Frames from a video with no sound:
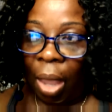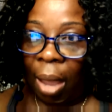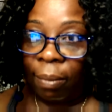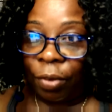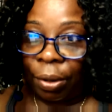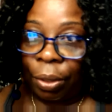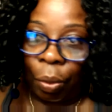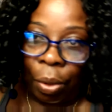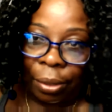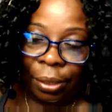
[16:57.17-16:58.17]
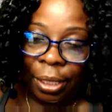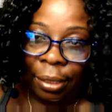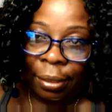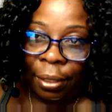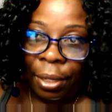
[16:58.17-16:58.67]
I'm very orderly.
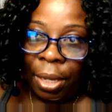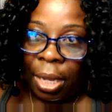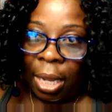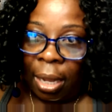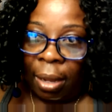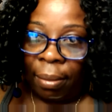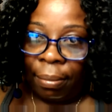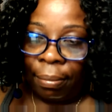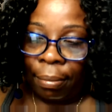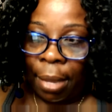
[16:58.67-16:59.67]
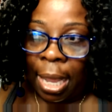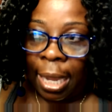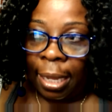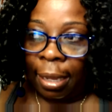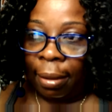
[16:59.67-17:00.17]

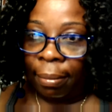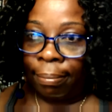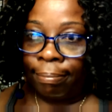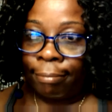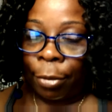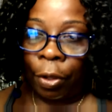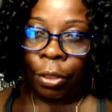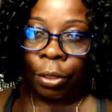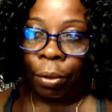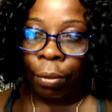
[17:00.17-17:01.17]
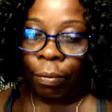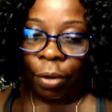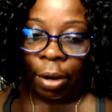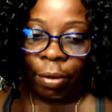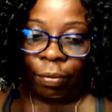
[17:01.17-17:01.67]
I am also
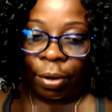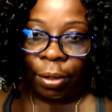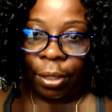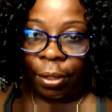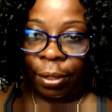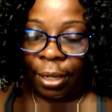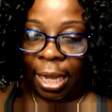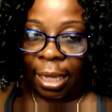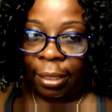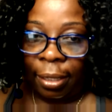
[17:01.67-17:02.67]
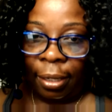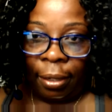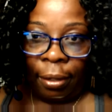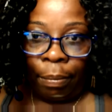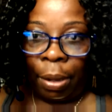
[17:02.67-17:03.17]
very, very good at
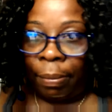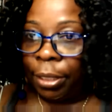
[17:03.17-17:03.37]
public